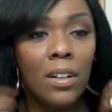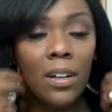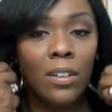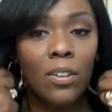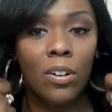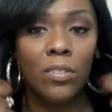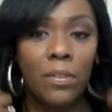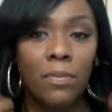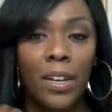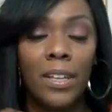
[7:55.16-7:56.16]
along
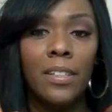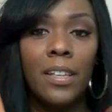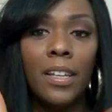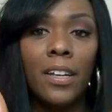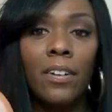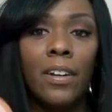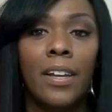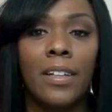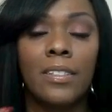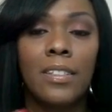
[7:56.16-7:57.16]
the face here
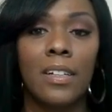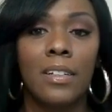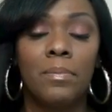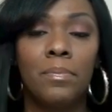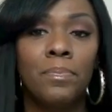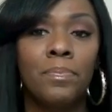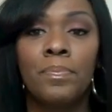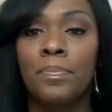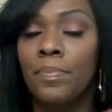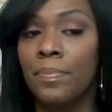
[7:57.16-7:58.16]
and uh,
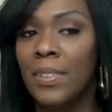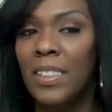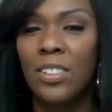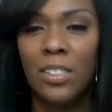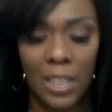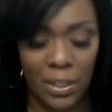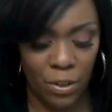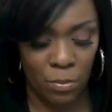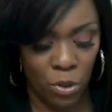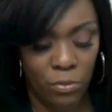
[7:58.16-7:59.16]
just to
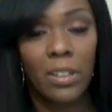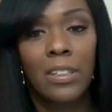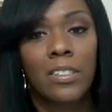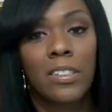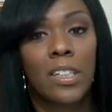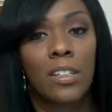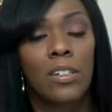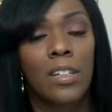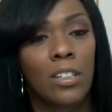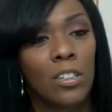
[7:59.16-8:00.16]
give it a more realistic
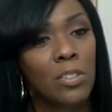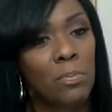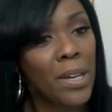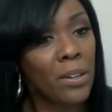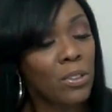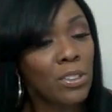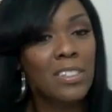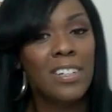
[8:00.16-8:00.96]
look. It looks better, it looks